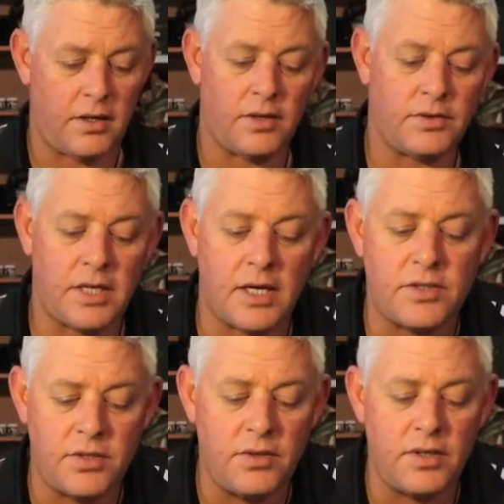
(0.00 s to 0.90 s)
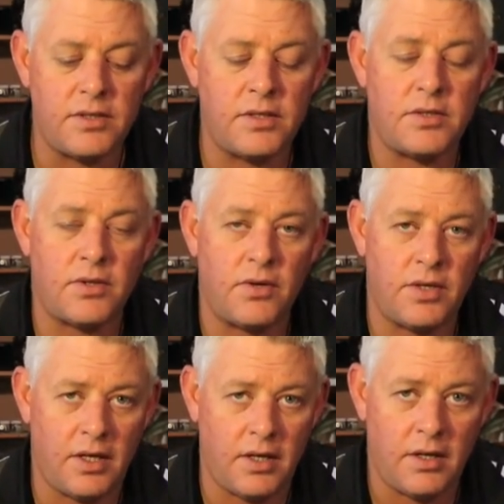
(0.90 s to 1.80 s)
you'll see as soon as the
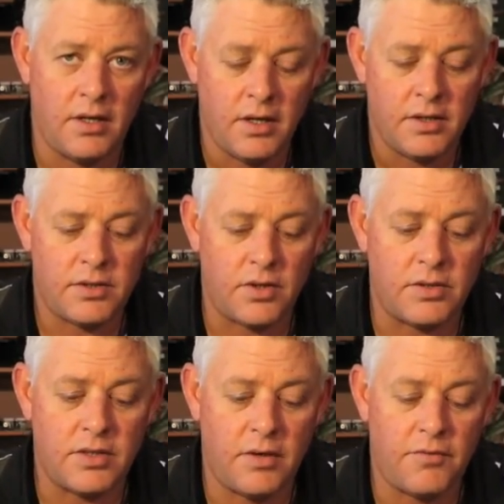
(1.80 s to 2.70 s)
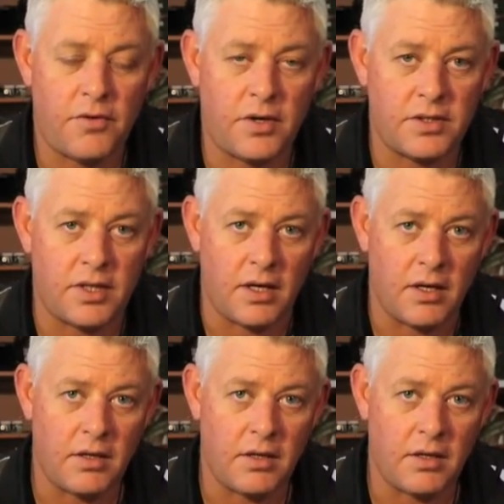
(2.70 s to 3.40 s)
sardine starts defrosting,